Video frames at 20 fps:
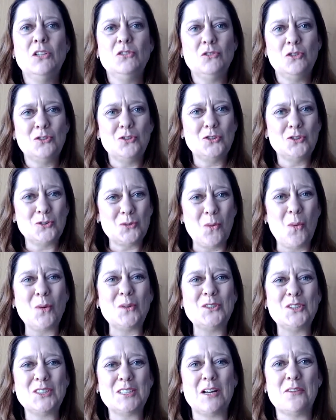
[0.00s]
to
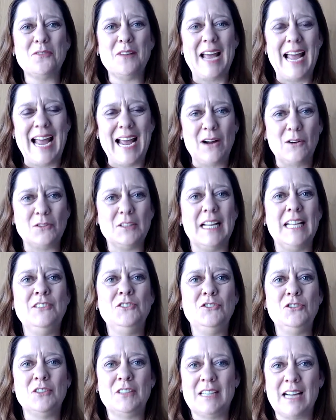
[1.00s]
sort stuff out
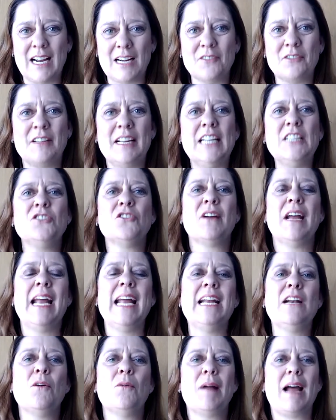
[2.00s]
and to kind of get your
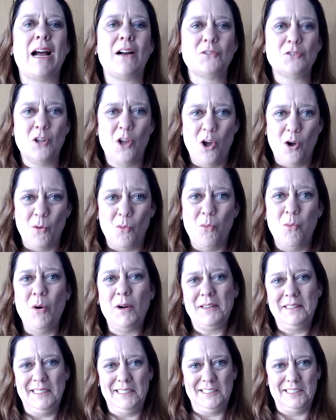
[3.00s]
head around
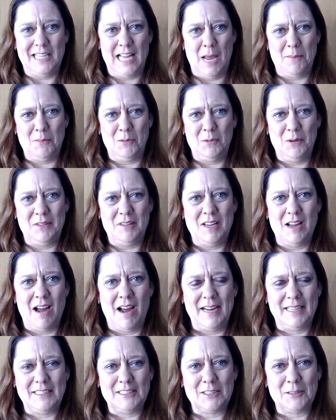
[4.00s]
what needs to happen with the
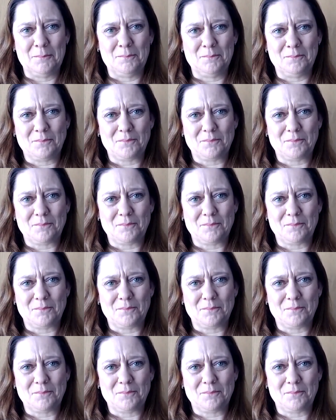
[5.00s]
item.